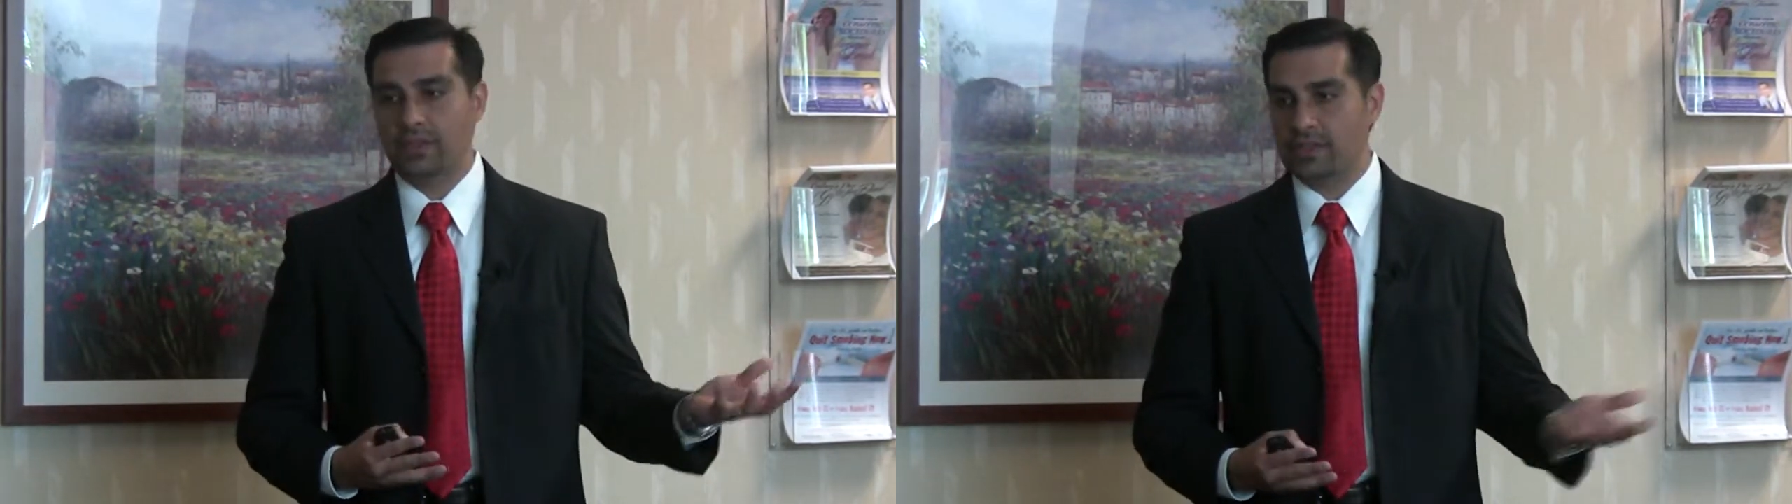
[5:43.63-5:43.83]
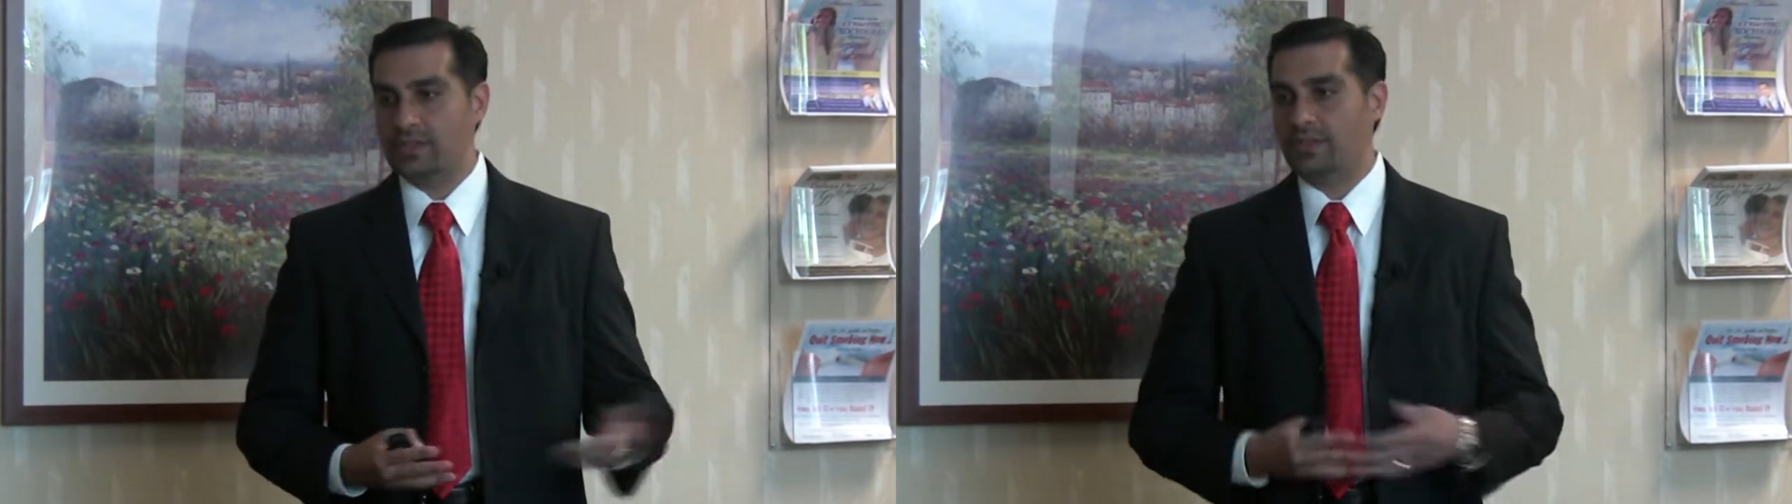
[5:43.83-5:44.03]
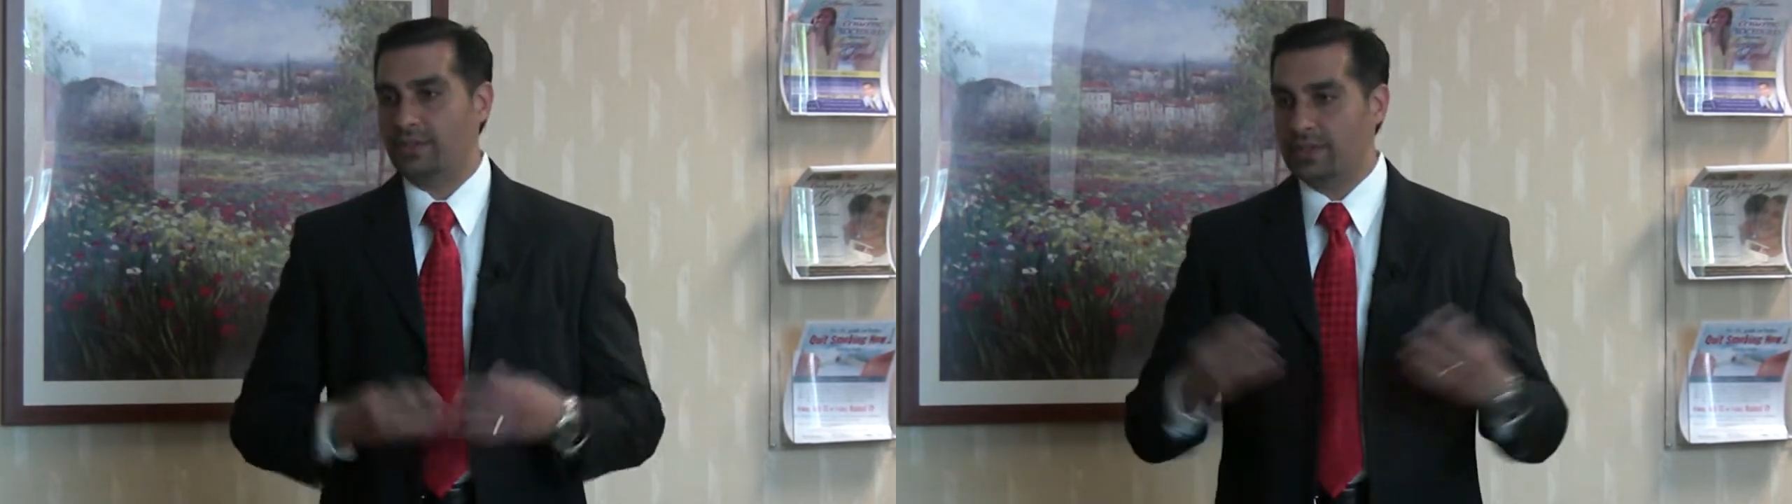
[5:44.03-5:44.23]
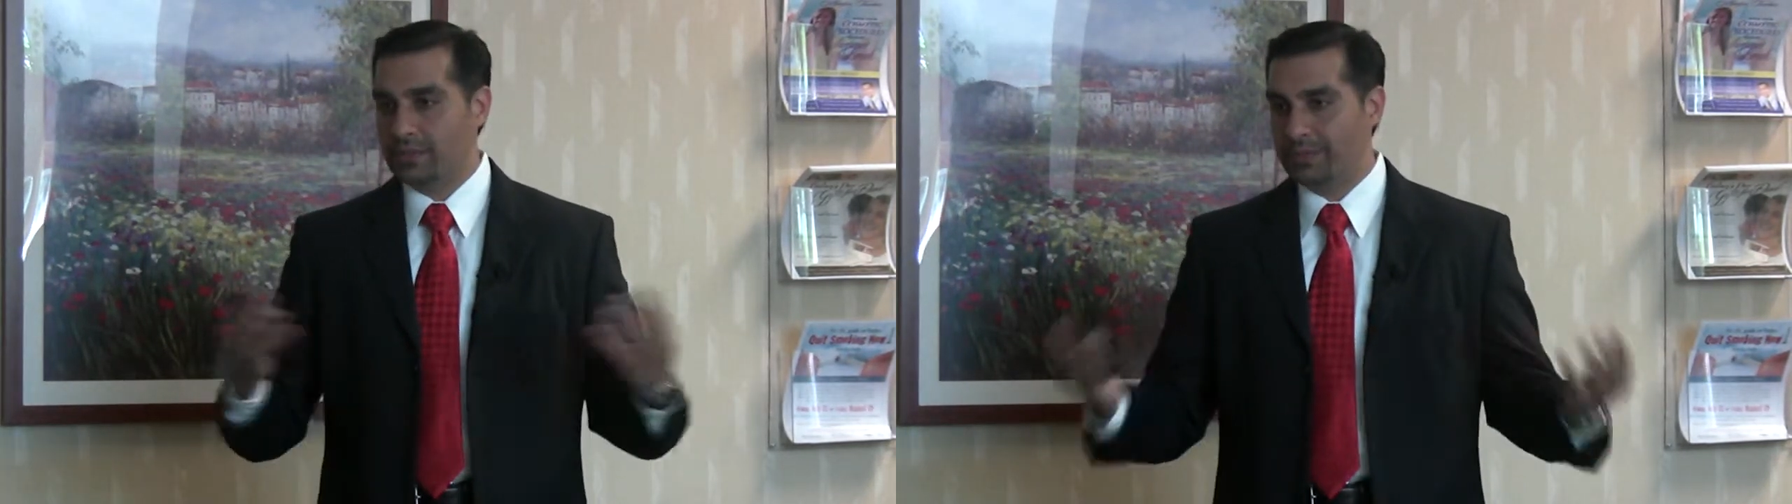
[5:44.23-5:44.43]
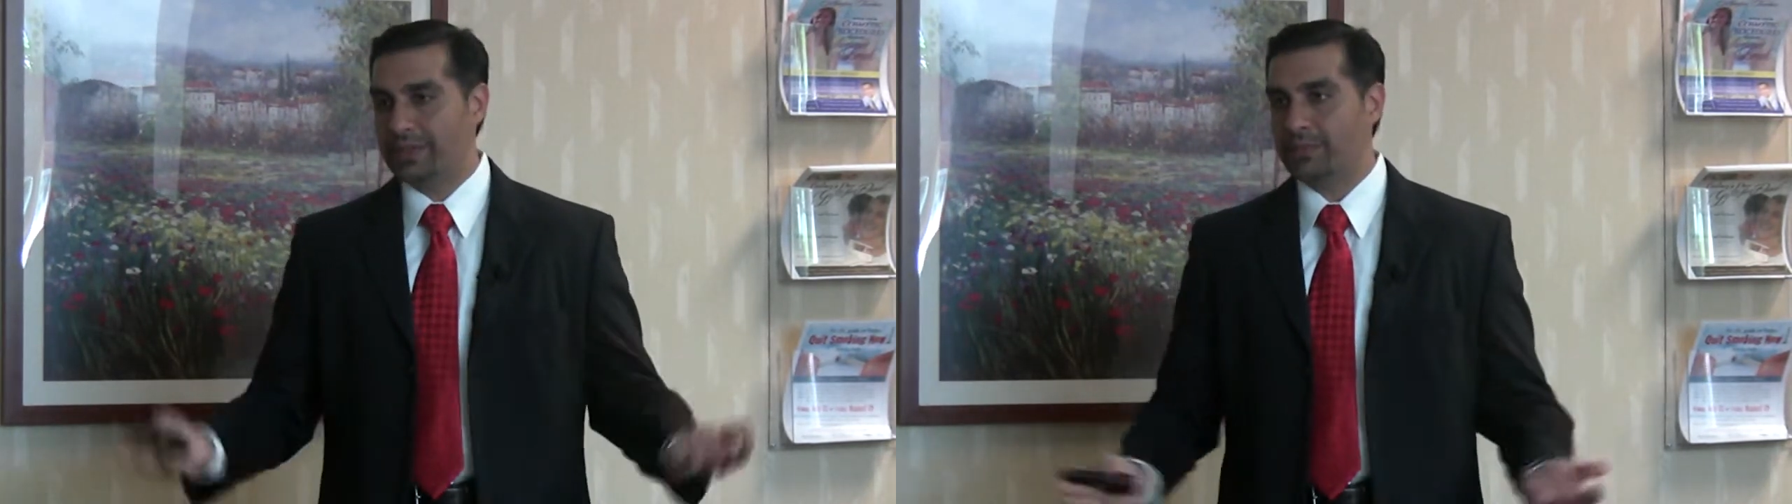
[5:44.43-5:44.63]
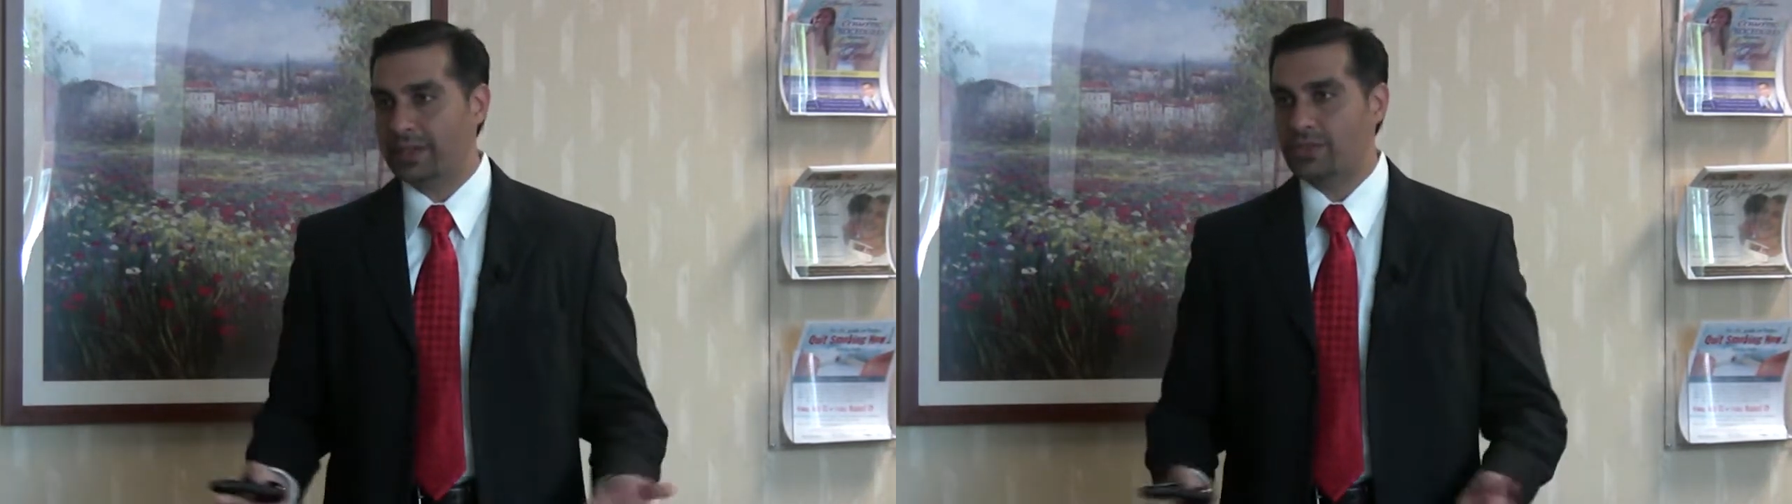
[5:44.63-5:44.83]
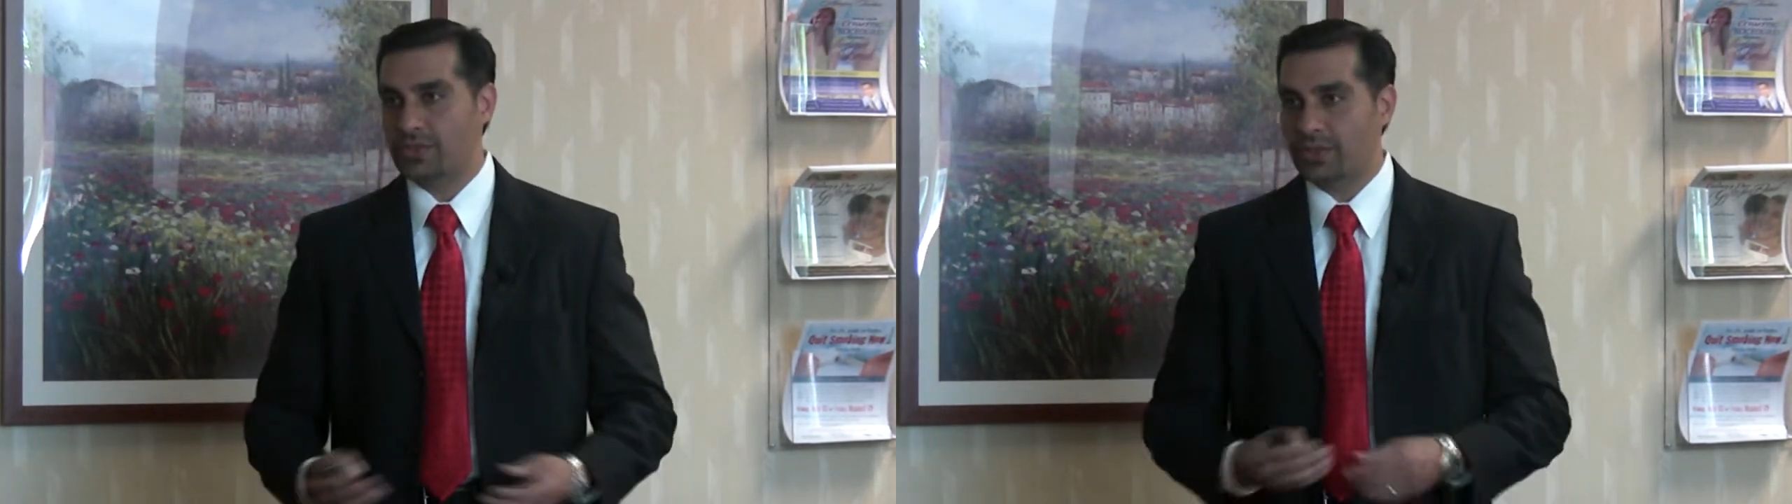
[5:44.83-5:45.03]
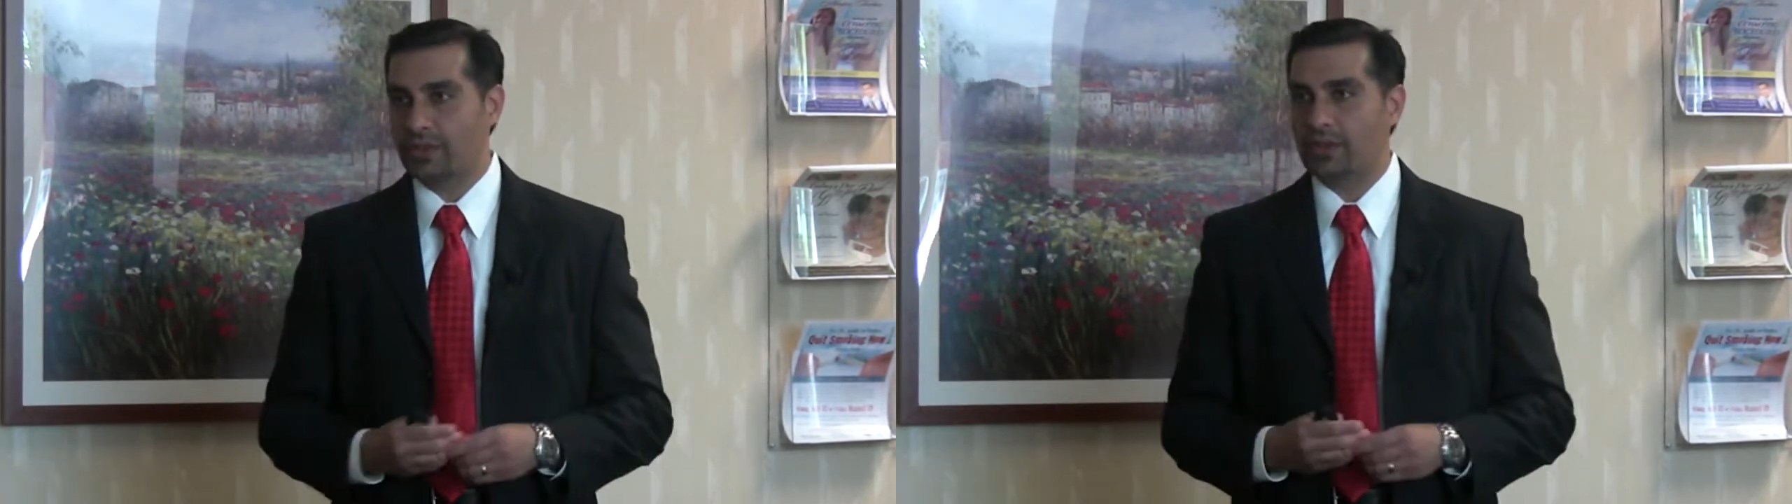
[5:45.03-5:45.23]
these three big
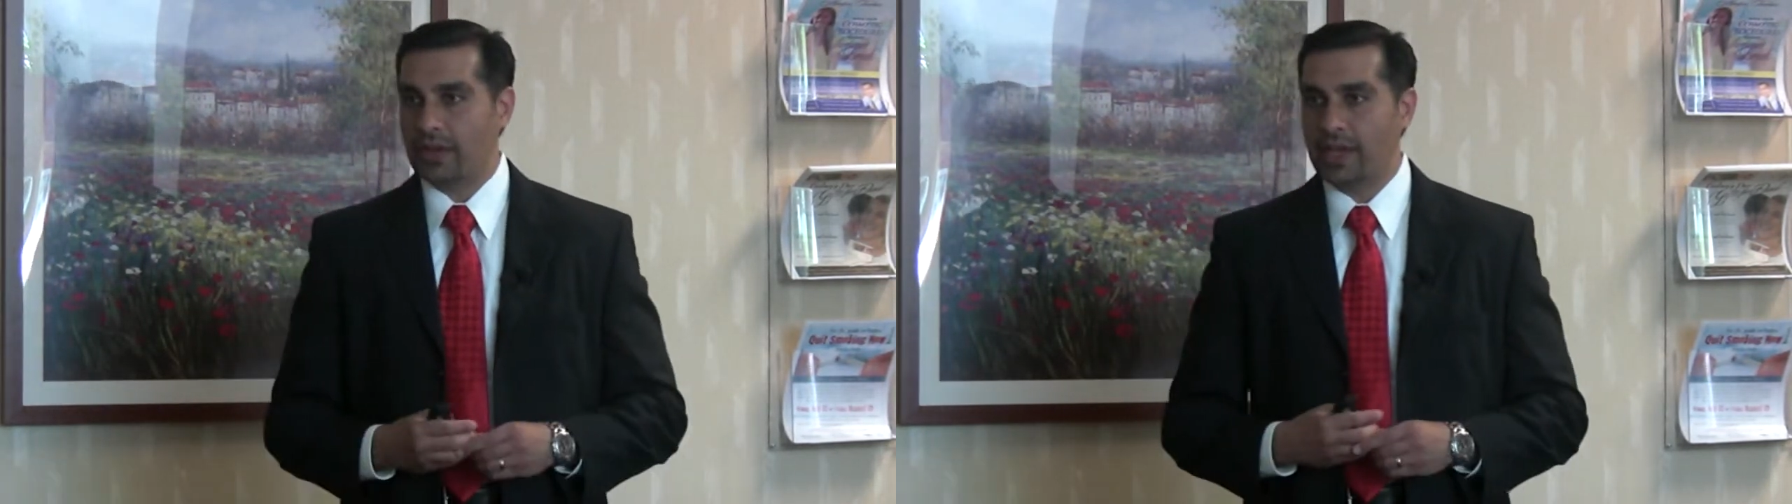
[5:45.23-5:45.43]
picture